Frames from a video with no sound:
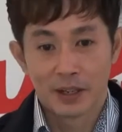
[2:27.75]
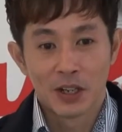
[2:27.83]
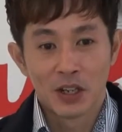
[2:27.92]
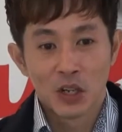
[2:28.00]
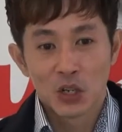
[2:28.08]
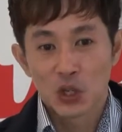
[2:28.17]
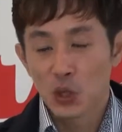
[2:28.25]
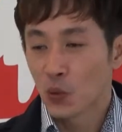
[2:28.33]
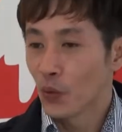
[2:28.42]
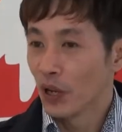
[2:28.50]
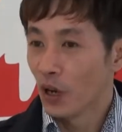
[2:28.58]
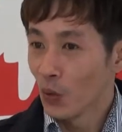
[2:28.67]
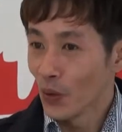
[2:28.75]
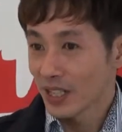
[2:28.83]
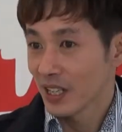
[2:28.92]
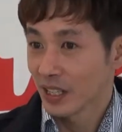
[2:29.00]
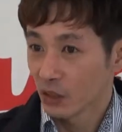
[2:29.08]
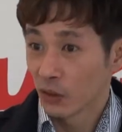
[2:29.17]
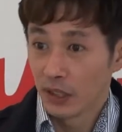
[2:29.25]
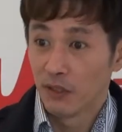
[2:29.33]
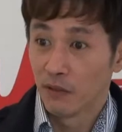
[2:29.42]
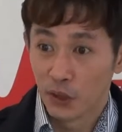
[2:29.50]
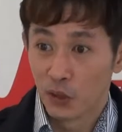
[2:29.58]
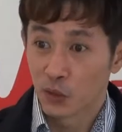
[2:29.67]
And so we always like to
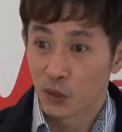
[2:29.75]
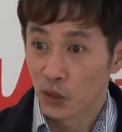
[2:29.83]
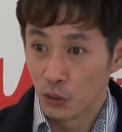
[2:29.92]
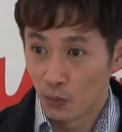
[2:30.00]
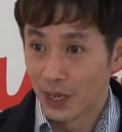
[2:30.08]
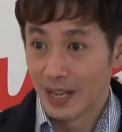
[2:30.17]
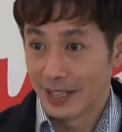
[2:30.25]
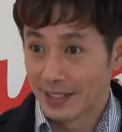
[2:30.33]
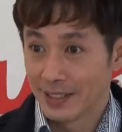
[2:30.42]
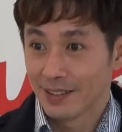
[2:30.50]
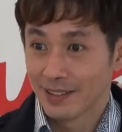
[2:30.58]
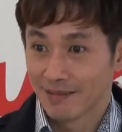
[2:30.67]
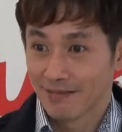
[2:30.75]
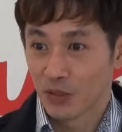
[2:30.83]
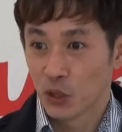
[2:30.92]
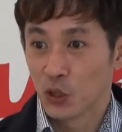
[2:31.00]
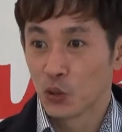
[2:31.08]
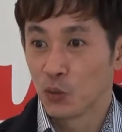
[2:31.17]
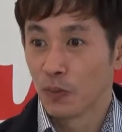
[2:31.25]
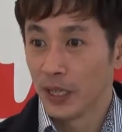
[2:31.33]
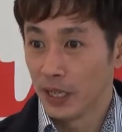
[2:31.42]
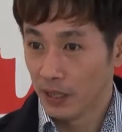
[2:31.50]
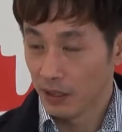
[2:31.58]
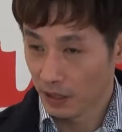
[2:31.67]
infuse new blood to be,